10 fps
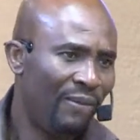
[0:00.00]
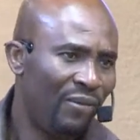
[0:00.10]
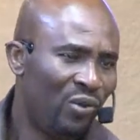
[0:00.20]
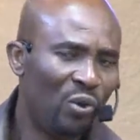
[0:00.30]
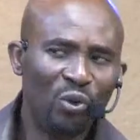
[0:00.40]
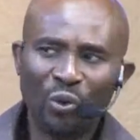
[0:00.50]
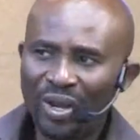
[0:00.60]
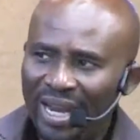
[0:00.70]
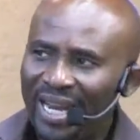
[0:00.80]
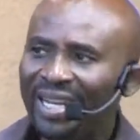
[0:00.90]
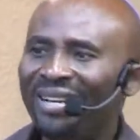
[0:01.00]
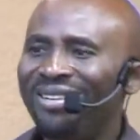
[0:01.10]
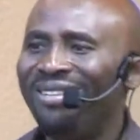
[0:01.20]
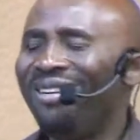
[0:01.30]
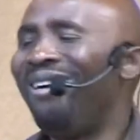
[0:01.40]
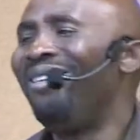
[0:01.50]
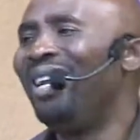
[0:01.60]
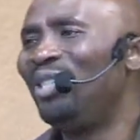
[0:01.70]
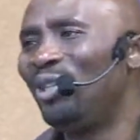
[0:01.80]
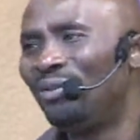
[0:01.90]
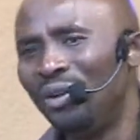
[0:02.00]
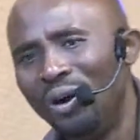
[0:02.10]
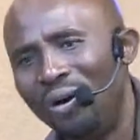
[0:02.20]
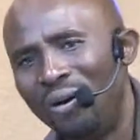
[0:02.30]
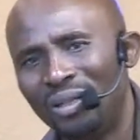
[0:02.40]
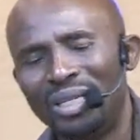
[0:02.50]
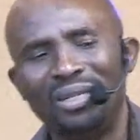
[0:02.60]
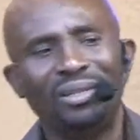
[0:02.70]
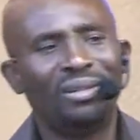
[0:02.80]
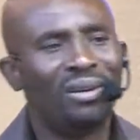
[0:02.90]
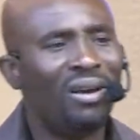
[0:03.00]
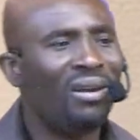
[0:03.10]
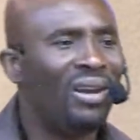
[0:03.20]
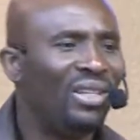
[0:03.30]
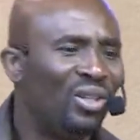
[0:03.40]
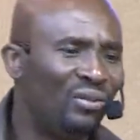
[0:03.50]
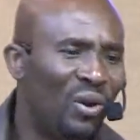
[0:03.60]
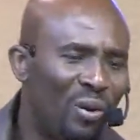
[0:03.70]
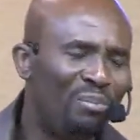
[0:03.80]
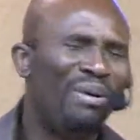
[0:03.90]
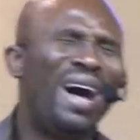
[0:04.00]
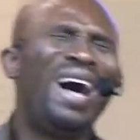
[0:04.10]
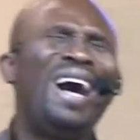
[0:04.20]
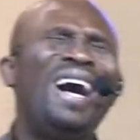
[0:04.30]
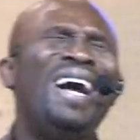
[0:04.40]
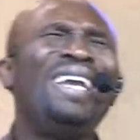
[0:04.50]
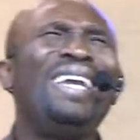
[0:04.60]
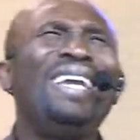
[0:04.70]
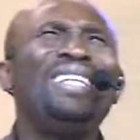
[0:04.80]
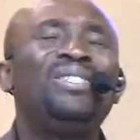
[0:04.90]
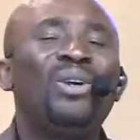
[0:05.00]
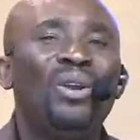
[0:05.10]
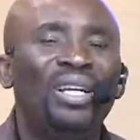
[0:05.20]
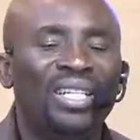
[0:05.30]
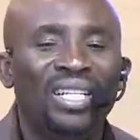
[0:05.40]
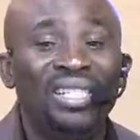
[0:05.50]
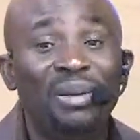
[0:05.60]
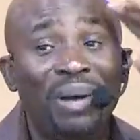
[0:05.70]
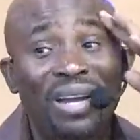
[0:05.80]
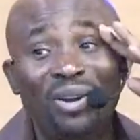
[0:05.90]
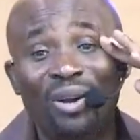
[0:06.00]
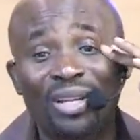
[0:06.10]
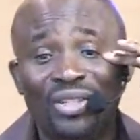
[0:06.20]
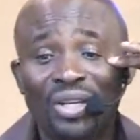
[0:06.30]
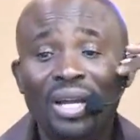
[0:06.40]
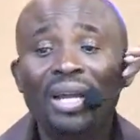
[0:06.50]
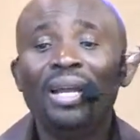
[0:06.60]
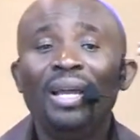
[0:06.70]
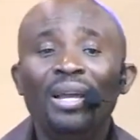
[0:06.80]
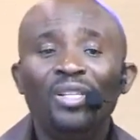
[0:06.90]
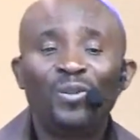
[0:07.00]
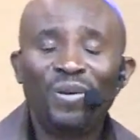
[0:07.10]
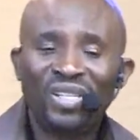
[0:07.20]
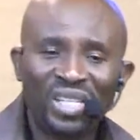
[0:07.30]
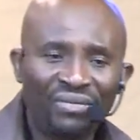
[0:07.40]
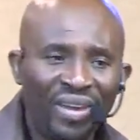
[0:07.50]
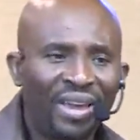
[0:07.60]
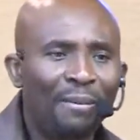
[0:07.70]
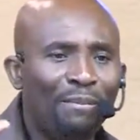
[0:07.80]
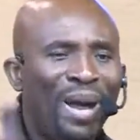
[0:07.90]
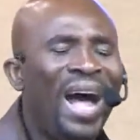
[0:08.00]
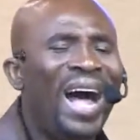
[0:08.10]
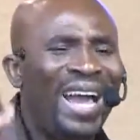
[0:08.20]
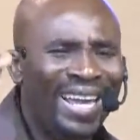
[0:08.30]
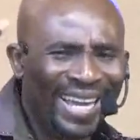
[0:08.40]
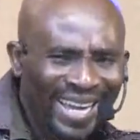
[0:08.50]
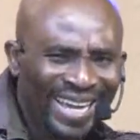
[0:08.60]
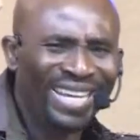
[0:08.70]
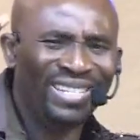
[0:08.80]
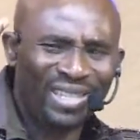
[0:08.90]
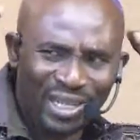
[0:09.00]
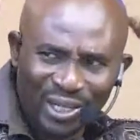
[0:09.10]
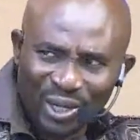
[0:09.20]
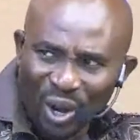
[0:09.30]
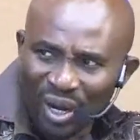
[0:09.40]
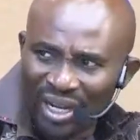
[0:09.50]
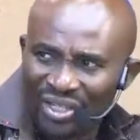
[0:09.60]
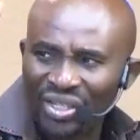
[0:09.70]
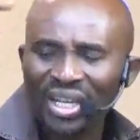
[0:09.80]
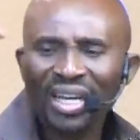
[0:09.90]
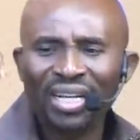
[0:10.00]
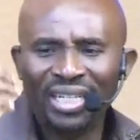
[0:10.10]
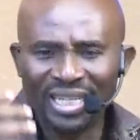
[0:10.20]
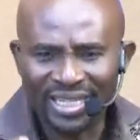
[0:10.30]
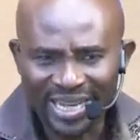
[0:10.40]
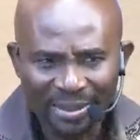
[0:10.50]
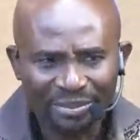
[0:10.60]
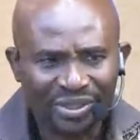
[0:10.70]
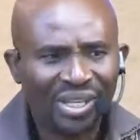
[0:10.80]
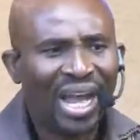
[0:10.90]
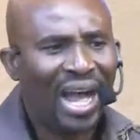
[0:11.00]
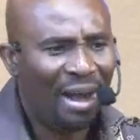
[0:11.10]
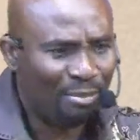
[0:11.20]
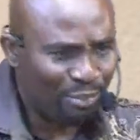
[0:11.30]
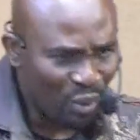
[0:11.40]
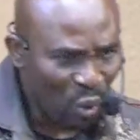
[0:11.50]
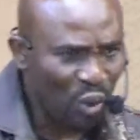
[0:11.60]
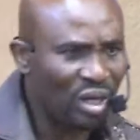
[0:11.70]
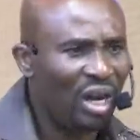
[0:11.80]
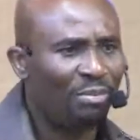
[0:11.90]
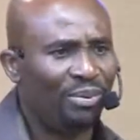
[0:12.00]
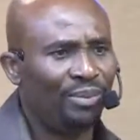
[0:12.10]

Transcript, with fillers: So you need the knowledge of God, the knowledge of God by His knowledge. He didn't say by knowledge, specific, by His knowledge. The depths are broken up.